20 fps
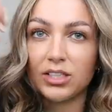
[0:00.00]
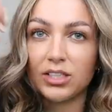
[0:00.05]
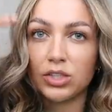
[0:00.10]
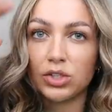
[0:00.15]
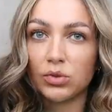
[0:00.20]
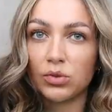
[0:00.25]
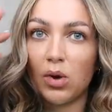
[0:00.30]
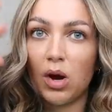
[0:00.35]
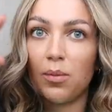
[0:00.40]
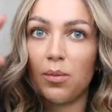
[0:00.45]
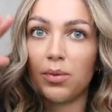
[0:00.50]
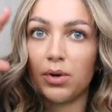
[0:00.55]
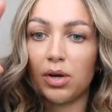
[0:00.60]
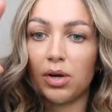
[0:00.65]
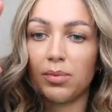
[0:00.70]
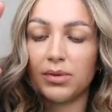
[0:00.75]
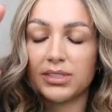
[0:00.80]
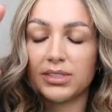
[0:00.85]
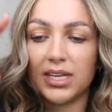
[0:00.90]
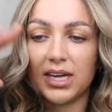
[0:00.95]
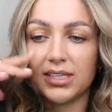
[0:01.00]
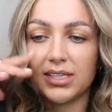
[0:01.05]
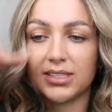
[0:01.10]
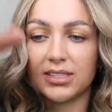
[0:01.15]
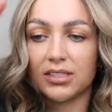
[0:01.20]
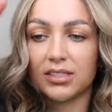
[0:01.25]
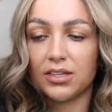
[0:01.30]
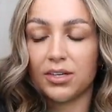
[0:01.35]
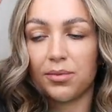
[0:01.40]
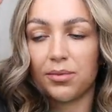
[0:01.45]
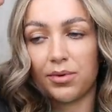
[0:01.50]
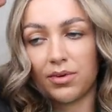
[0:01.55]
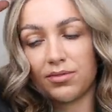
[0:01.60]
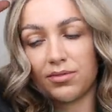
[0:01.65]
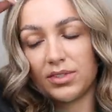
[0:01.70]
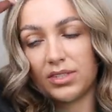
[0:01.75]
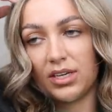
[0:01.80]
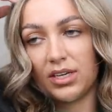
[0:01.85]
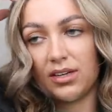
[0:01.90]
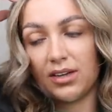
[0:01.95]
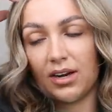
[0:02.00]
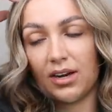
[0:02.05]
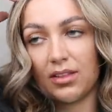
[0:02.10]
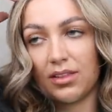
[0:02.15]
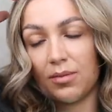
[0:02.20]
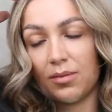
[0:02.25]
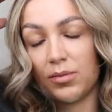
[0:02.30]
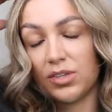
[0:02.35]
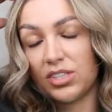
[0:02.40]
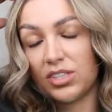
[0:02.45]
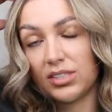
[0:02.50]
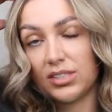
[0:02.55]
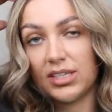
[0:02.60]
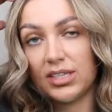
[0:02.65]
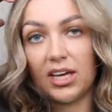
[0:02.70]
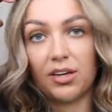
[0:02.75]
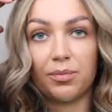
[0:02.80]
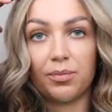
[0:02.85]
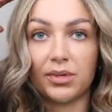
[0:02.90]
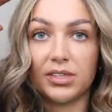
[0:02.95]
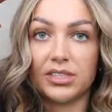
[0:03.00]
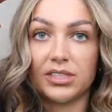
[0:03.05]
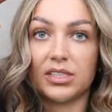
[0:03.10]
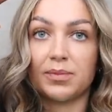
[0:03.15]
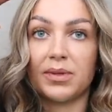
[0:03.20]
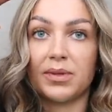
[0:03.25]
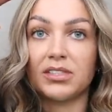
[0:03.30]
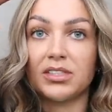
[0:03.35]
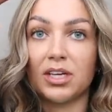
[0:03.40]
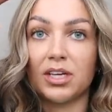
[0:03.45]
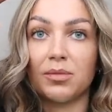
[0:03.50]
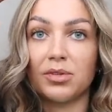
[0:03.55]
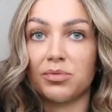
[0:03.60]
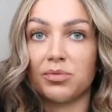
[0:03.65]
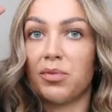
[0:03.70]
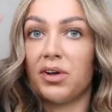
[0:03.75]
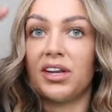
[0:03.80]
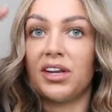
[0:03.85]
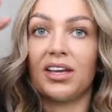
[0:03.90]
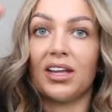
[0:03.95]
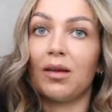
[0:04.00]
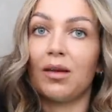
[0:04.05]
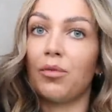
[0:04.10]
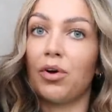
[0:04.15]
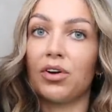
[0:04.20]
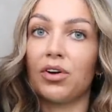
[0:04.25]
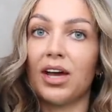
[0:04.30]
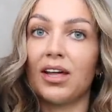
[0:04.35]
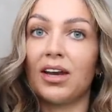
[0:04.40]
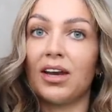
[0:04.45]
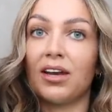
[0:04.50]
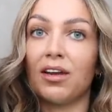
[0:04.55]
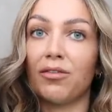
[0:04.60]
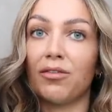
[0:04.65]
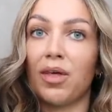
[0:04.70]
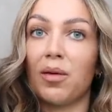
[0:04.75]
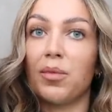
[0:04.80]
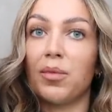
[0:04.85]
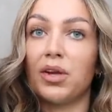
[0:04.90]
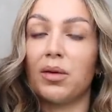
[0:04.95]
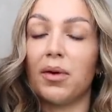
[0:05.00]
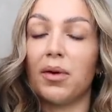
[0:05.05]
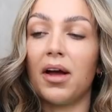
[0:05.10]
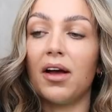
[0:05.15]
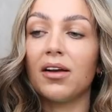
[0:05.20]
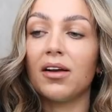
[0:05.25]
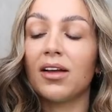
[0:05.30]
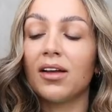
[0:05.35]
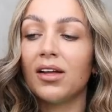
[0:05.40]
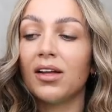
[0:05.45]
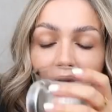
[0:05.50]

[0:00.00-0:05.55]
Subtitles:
need to swap a couple of sizes. I don't want to return anything, which is sad because I spent so much money and I'm not getting any of that money back.